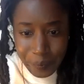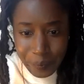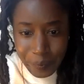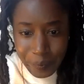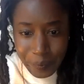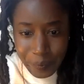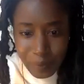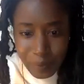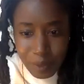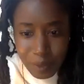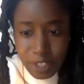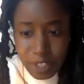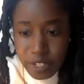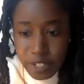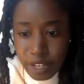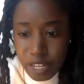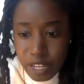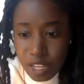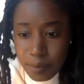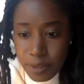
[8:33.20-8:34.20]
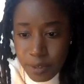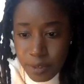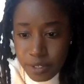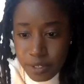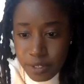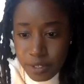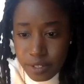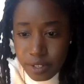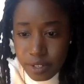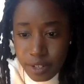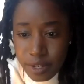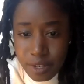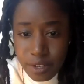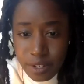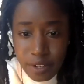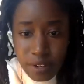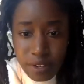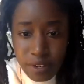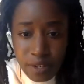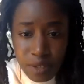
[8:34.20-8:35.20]
Let me just check how much
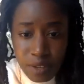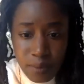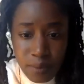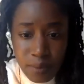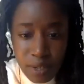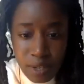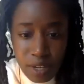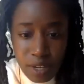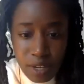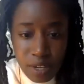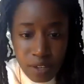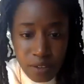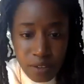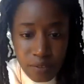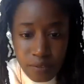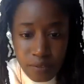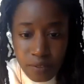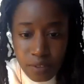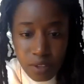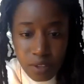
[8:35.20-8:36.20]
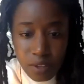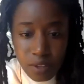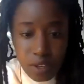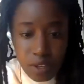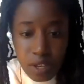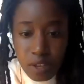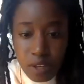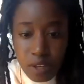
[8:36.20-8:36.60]
time I have, okay.